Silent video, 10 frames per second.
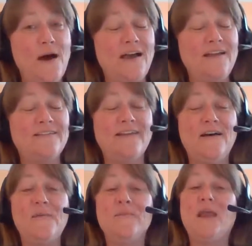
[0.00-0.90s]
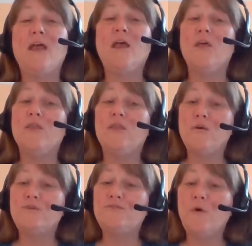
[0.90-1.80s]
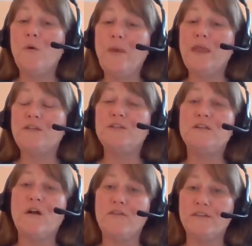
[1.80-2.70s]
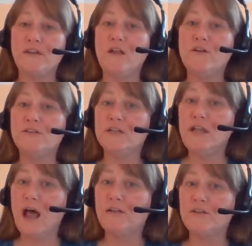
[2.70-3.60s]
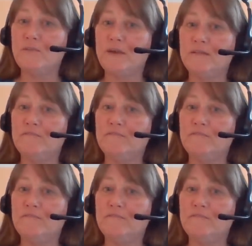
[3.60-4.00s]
want. Yep. Those 4 pages are the seller's acknowledgement.